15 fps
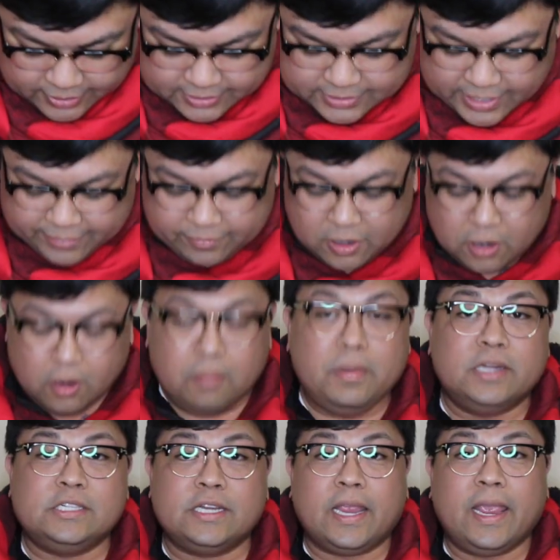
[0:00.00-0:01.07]
I just have a whole
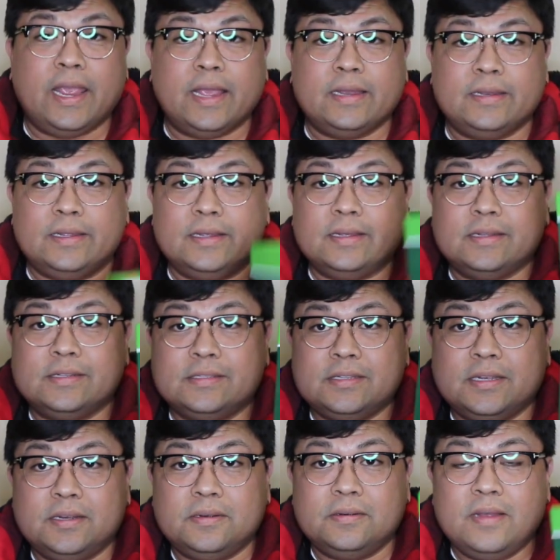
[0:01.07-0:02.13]
bunch of candy, and
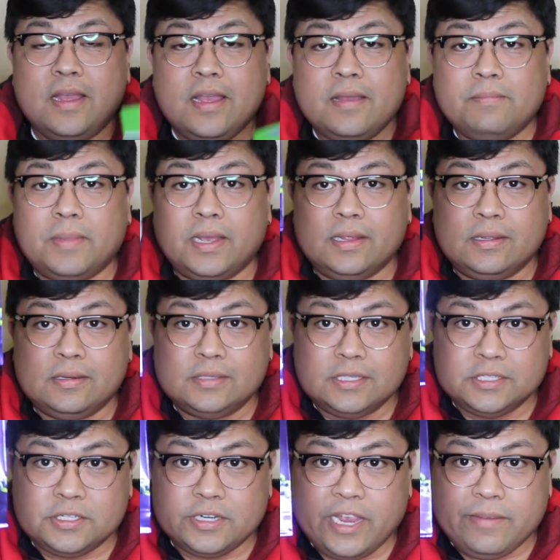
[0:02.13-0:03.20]
so my little
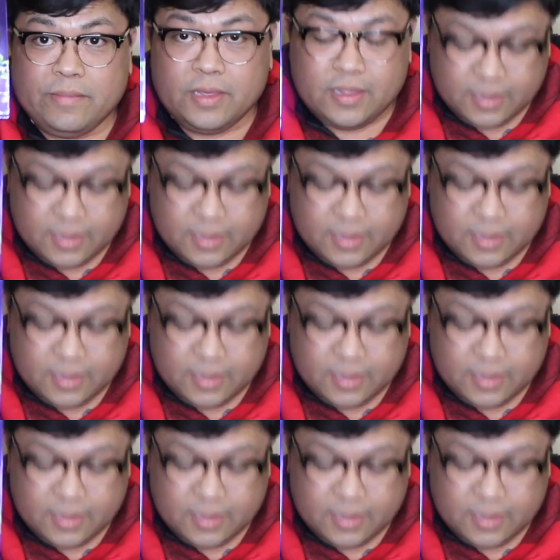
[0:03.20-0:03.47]
sister gave me